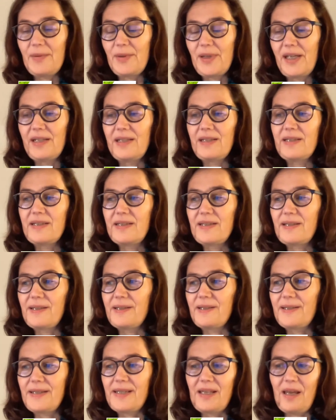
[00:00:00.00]
and
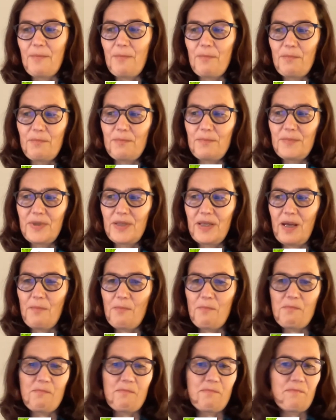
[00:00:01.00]

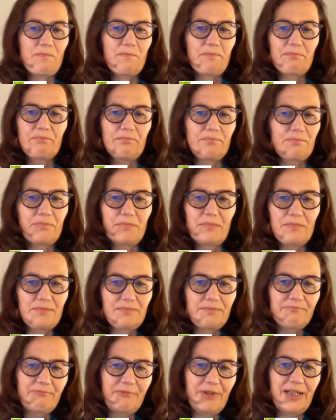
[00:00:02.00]
some
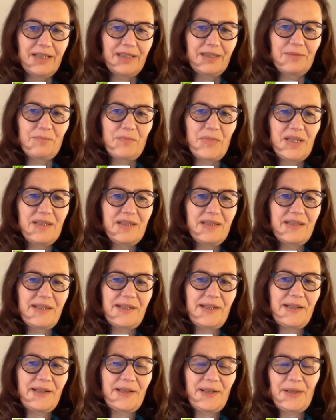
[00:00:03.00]
well,
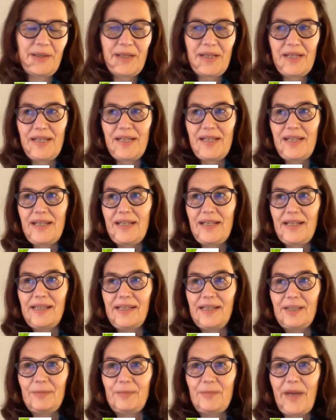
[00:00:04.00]
media
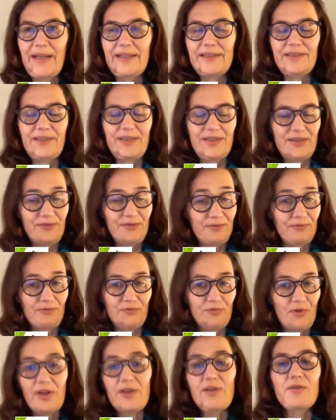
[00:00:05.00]
actors do
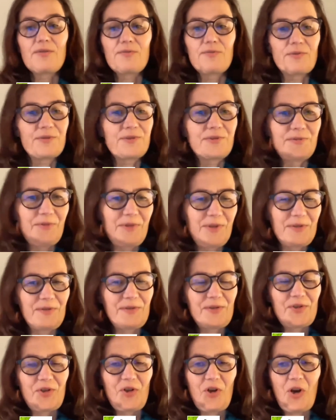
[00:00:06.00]
not do a
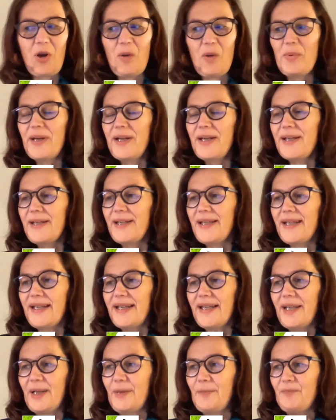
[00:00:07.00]
good job.
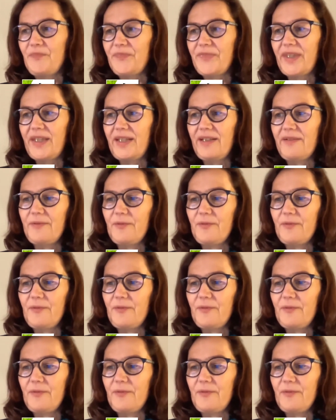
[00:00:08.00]
On